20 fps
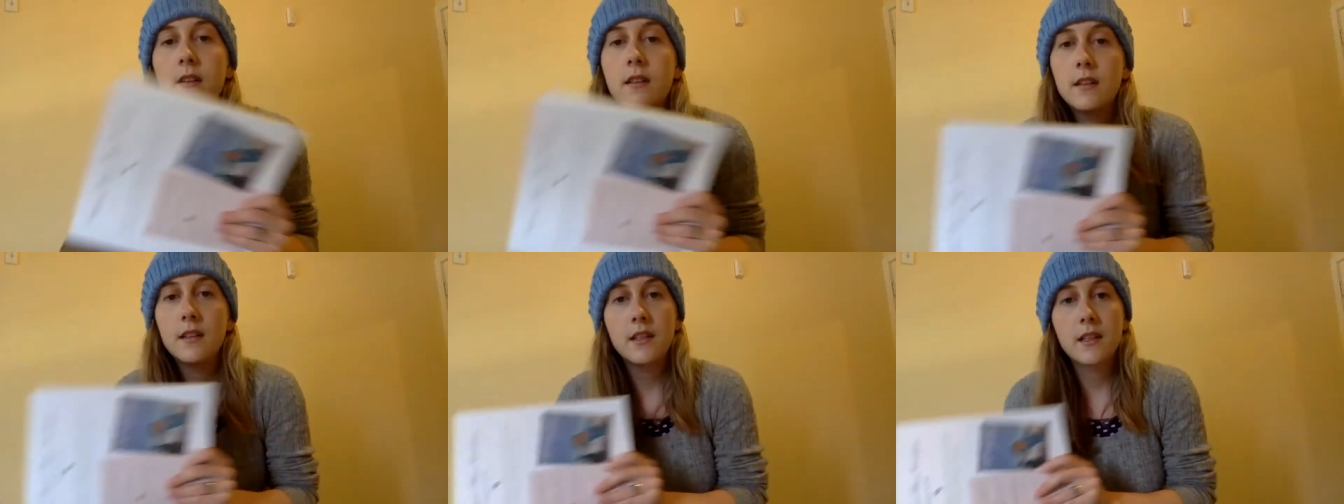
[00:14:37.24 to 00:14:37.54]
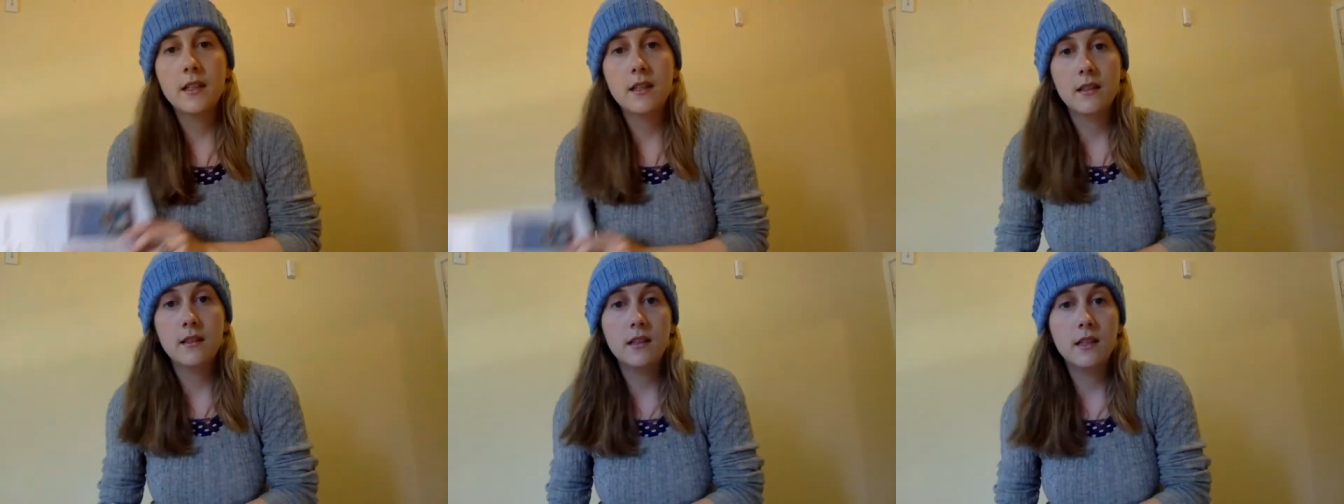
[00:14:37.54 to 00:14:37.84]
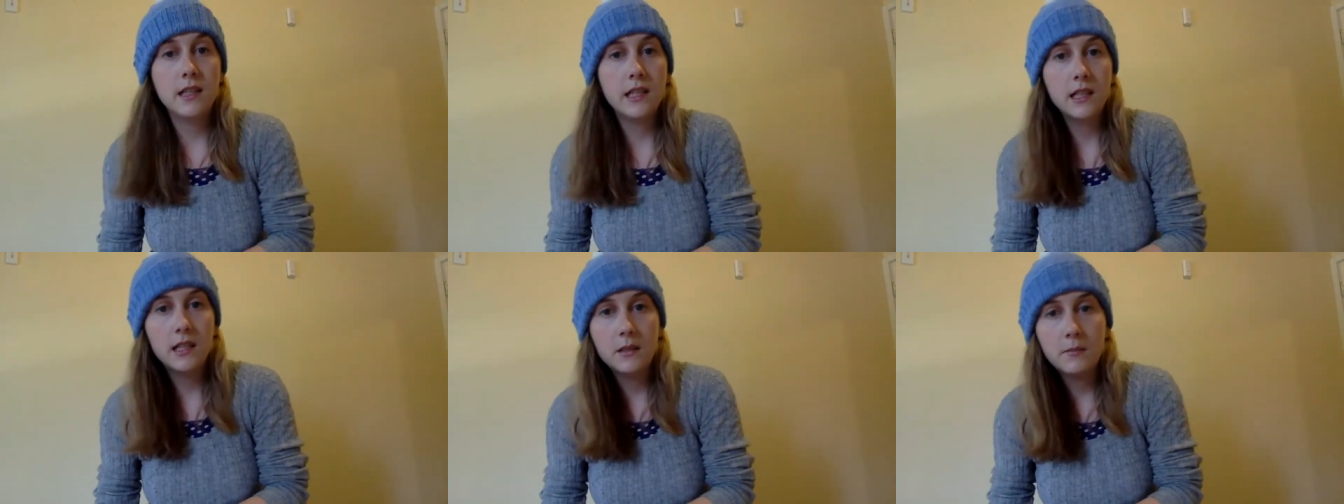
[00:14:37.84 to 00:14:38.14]
I
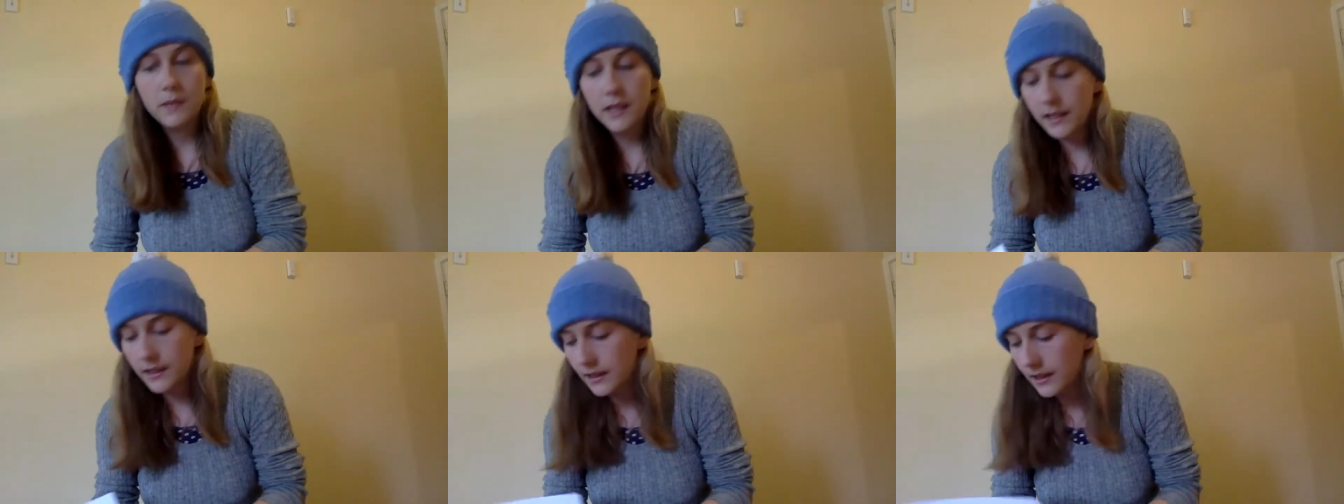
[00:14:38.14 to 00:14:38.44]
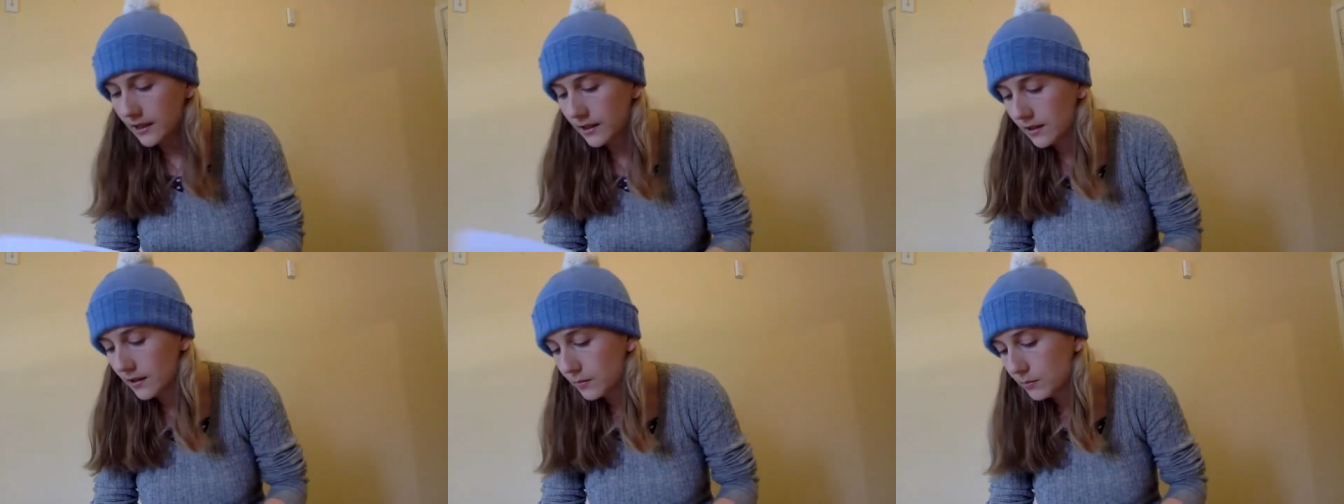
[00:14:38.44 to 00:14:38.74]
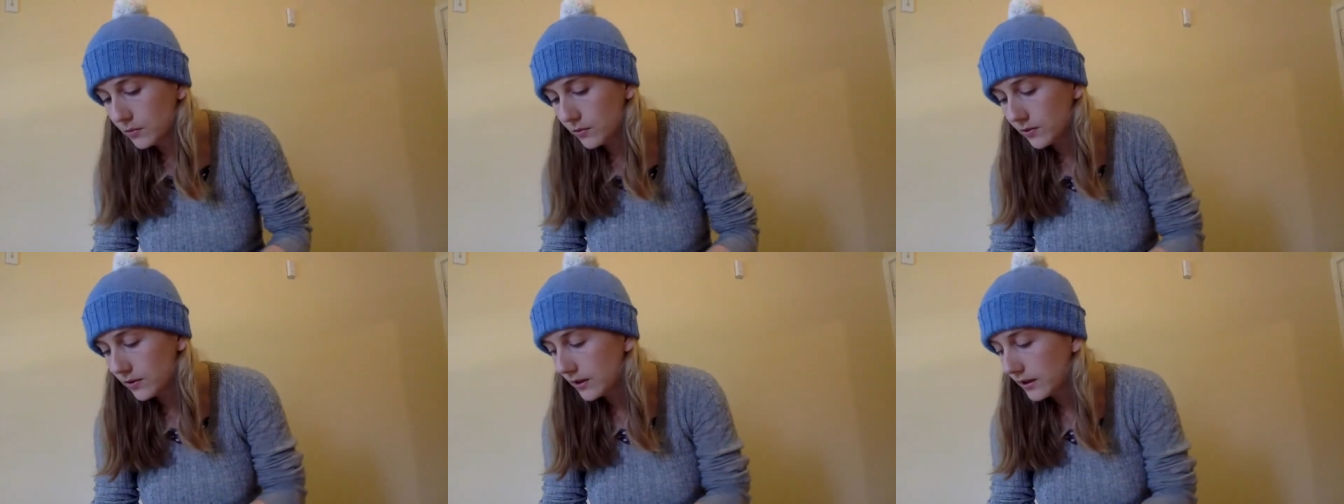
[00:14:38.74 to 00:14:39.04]
nearly made that. I
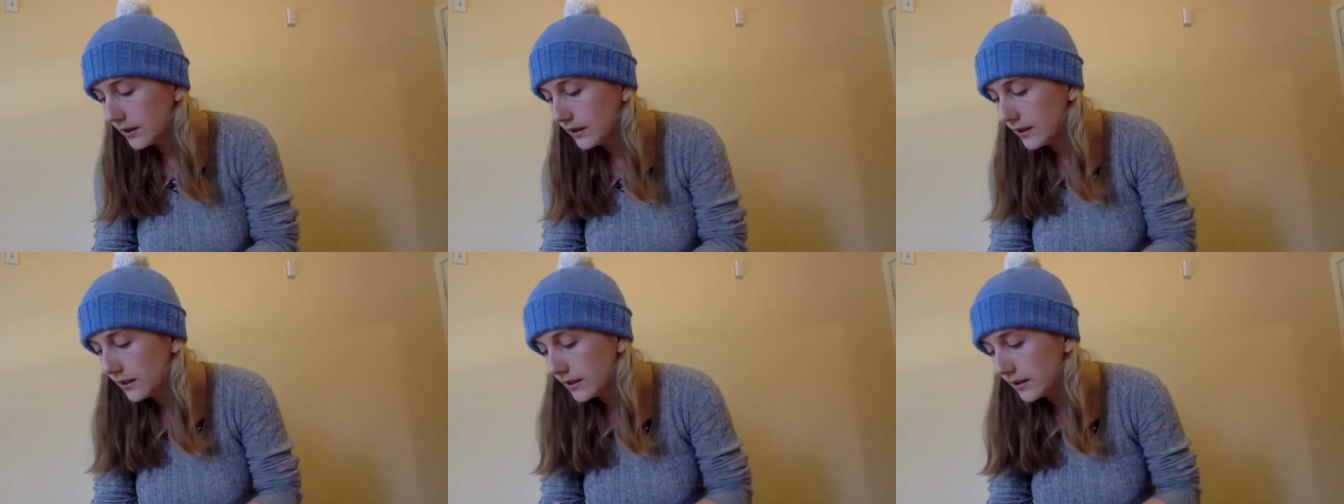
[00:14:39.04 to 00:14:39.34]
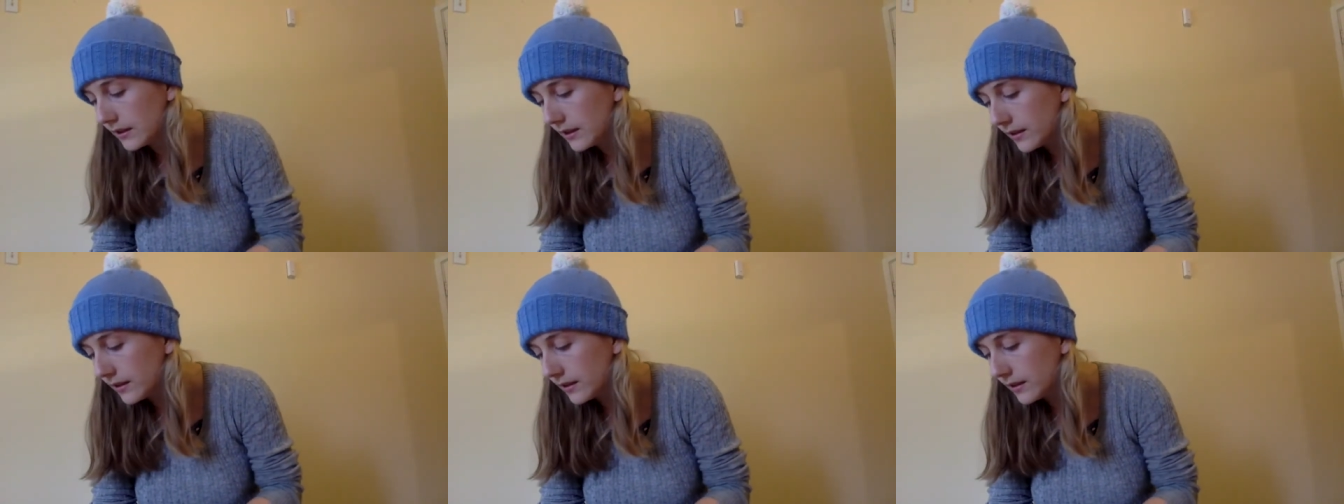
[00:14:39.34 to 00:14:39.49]
bought the yarn